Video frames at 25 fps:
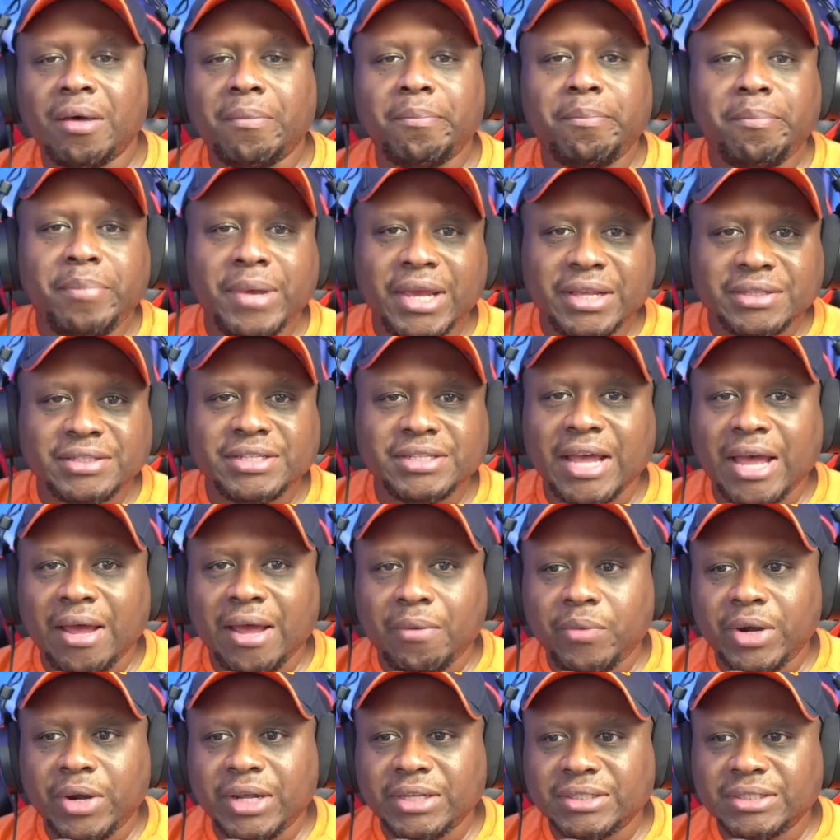bit time
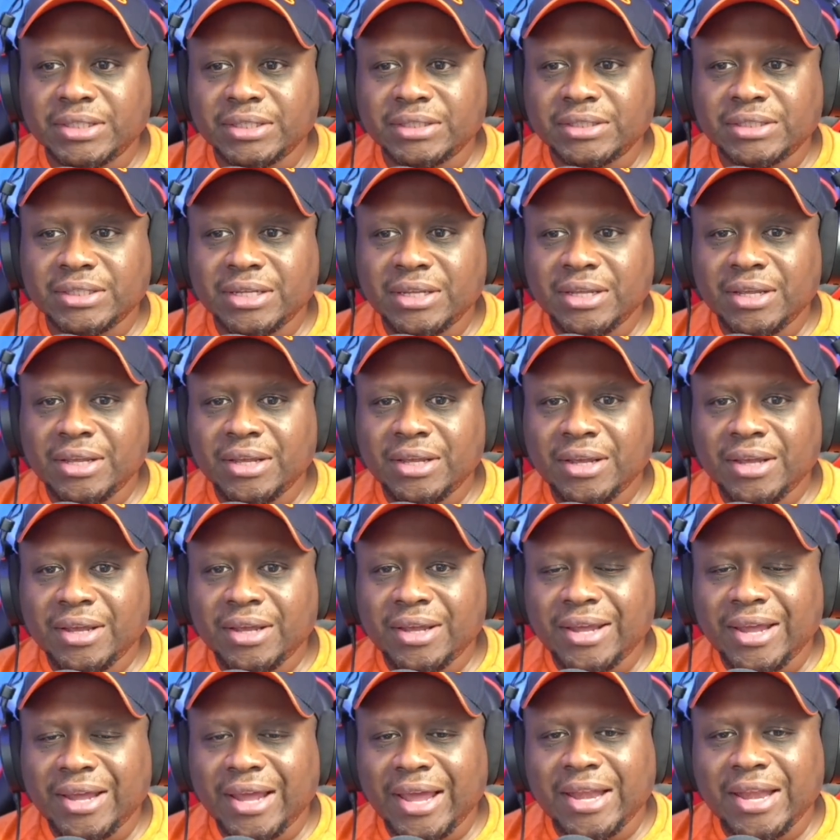racist.
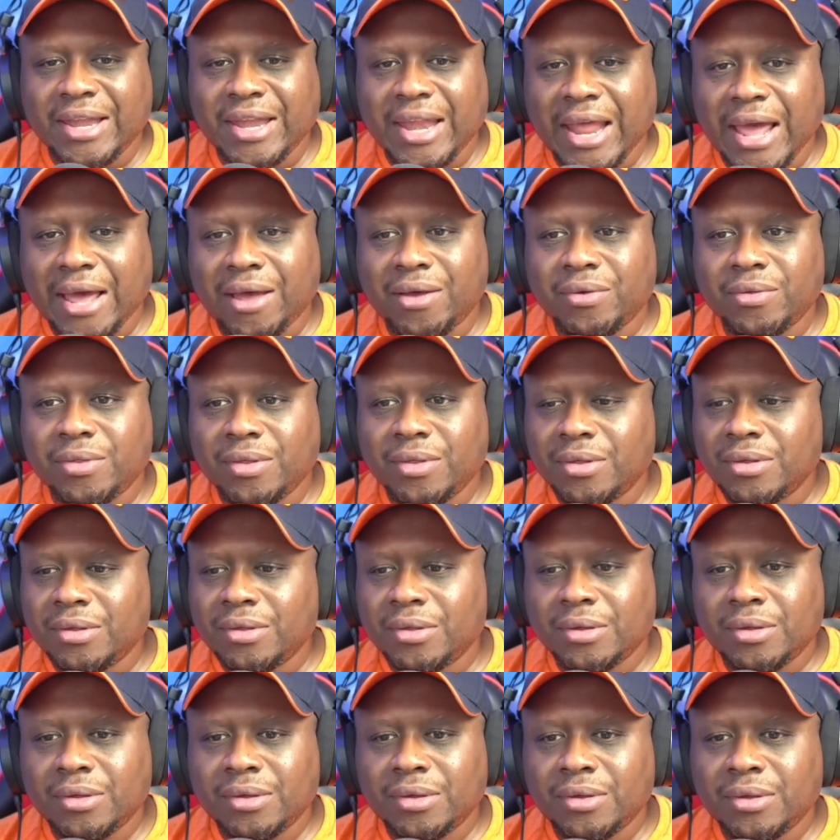And now
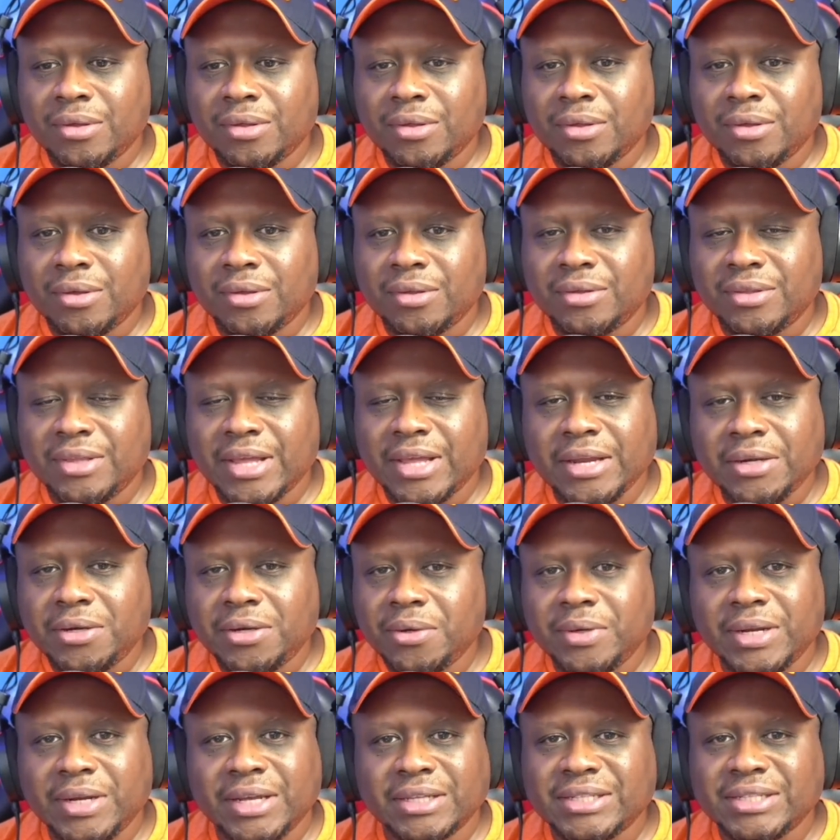they
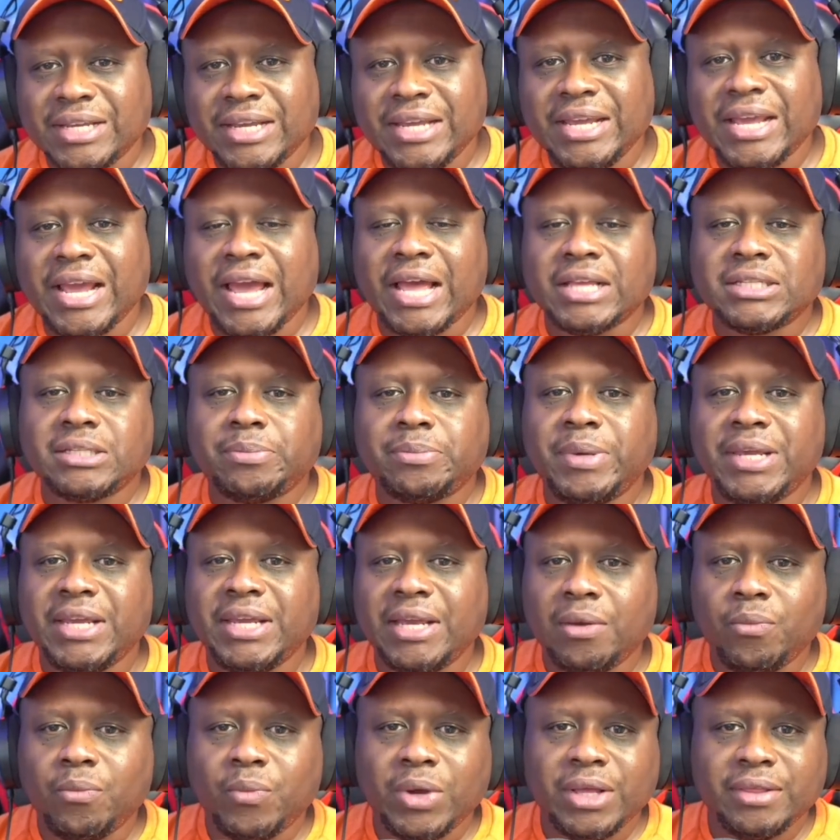do this.
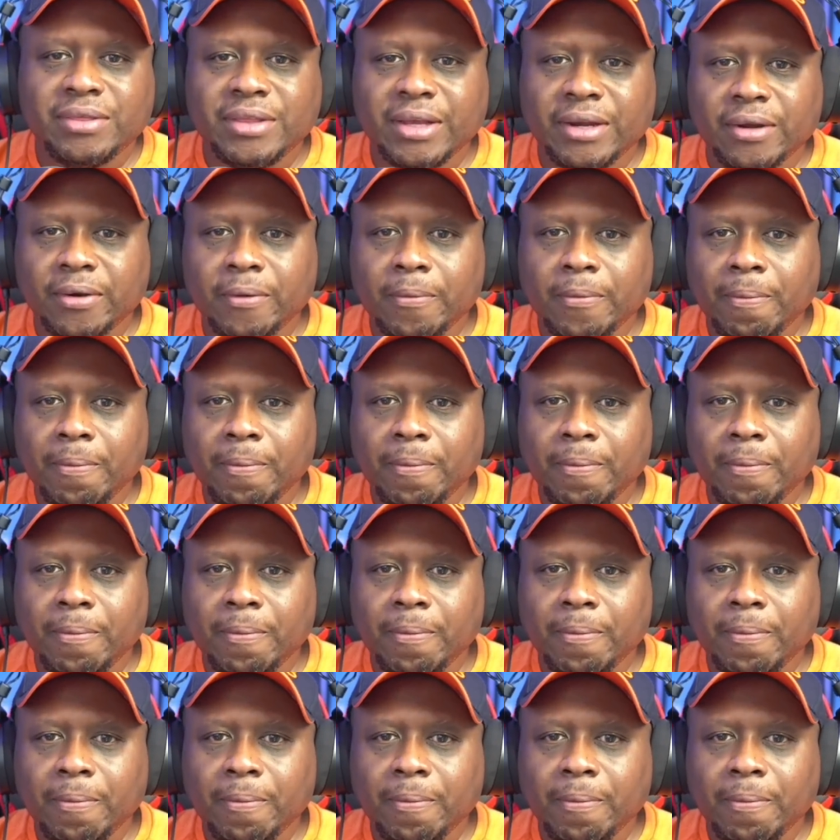ESPN went there.